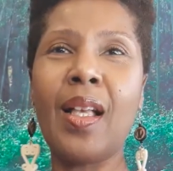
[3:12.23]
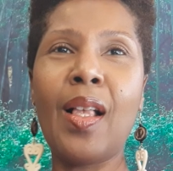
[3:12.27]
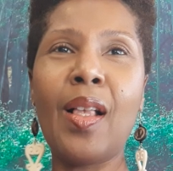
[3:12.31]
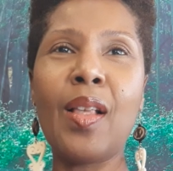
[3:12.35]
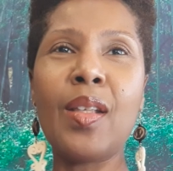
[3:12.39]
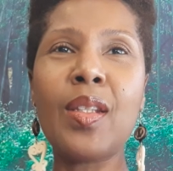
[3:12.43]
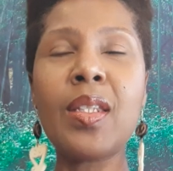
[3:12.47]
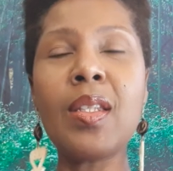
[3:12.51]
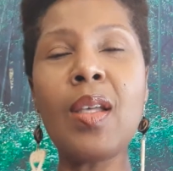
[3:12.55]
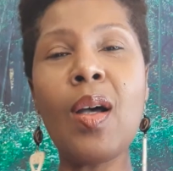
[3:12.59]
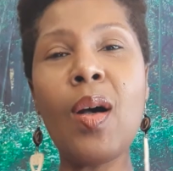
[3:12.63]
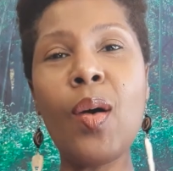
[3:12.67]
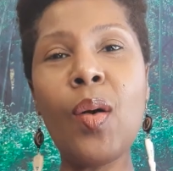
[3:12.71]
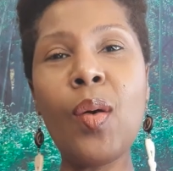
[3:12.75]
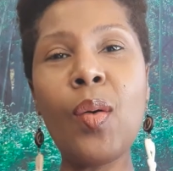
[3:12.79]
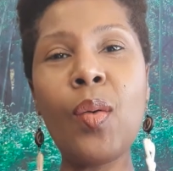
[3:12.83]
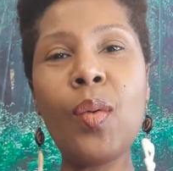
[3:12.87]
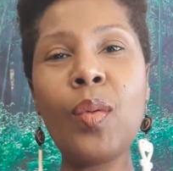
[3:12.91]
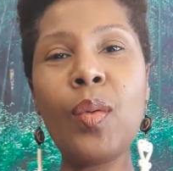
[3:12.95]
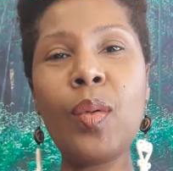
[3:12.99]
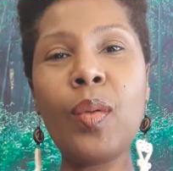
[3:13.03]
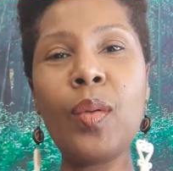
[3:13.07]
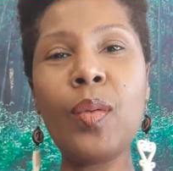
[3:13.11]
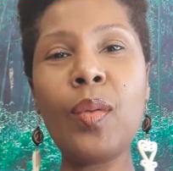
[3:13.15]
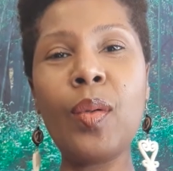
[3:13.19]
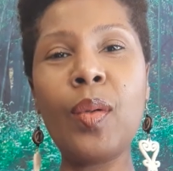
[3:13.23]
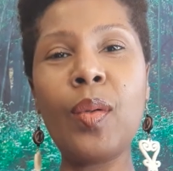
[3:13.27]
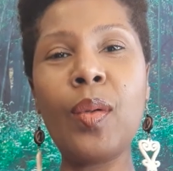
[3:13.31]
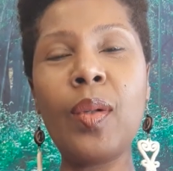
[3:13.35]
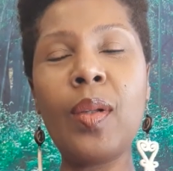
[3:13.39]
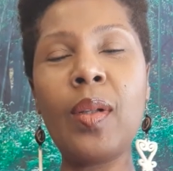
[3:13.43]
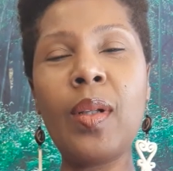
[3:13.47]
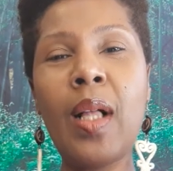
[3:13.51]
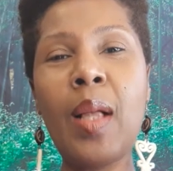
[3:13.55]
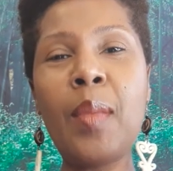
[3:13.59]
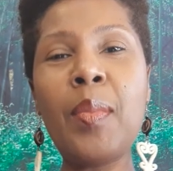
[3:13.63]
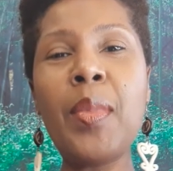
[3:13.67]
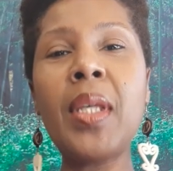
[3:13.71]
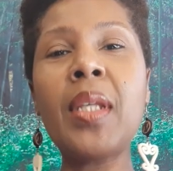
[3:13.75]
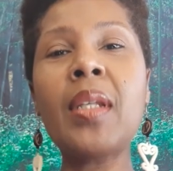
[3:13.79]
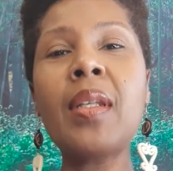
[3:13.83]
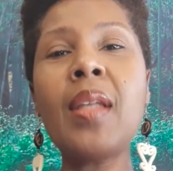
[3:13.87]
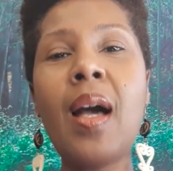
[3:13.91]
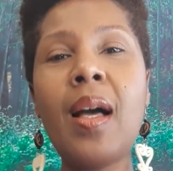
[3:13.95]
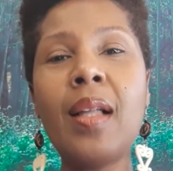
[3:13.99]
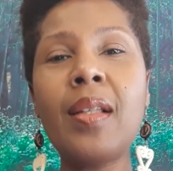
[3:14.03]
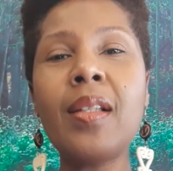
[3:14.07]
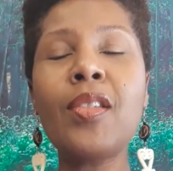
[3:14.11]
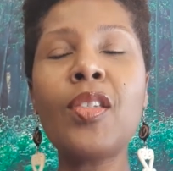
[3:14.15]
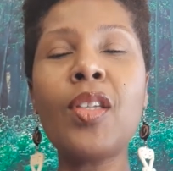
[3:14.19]
so I'm
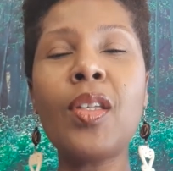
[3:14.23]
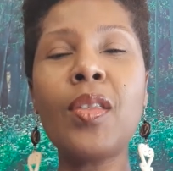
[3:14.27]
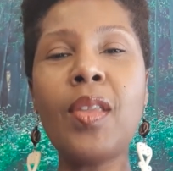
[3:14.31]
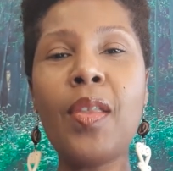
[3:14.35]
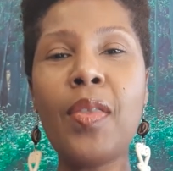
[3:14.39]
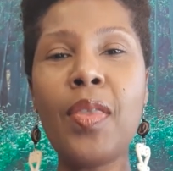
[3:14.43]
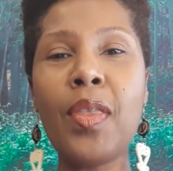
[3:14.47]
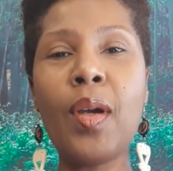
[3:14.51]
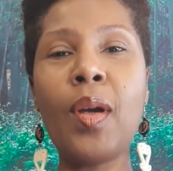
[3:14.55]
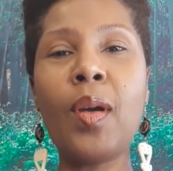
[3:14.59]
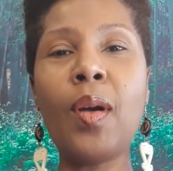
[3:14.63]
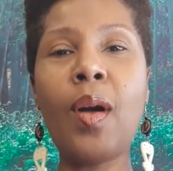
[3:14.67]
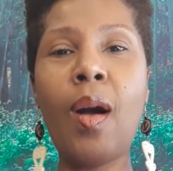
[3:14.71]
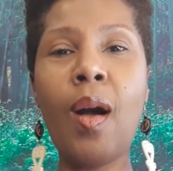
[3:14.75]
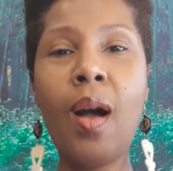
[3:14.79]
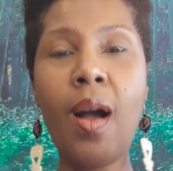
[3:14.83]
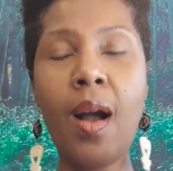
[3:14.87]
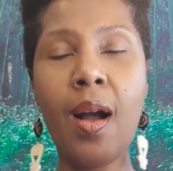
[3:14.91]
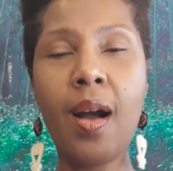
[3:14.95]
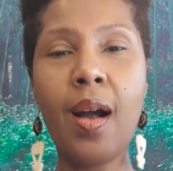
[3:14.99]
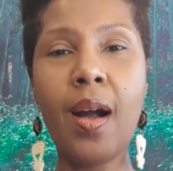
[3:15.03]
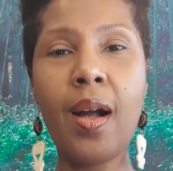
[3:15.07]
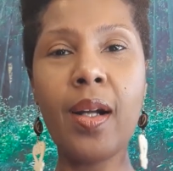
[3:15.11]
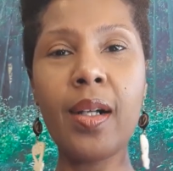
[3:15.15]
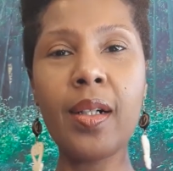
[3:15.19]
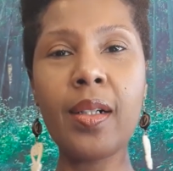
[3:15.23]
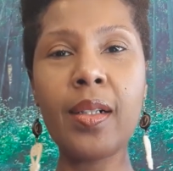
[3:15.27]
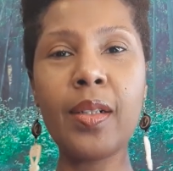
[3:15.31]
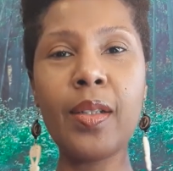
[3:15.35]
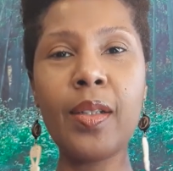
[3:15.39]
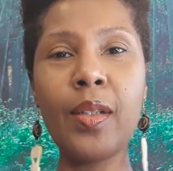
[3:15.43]
acknowledging that there are,